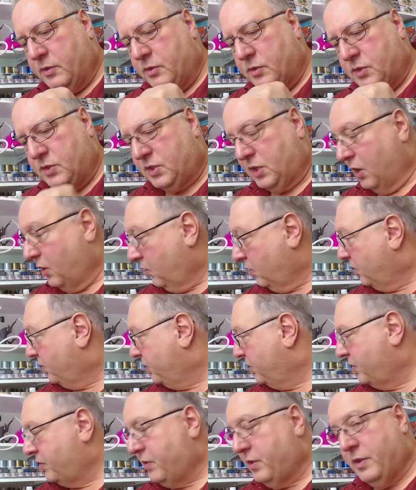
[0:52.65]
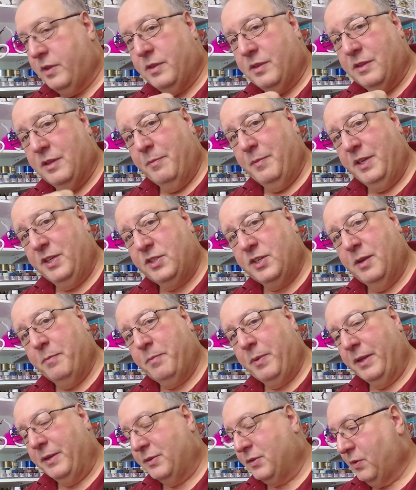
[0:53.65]
So let me
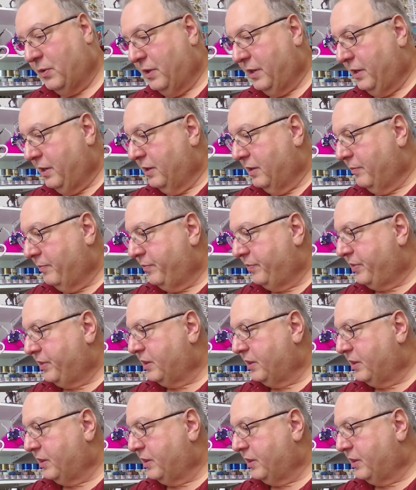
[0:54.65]
jump into it here.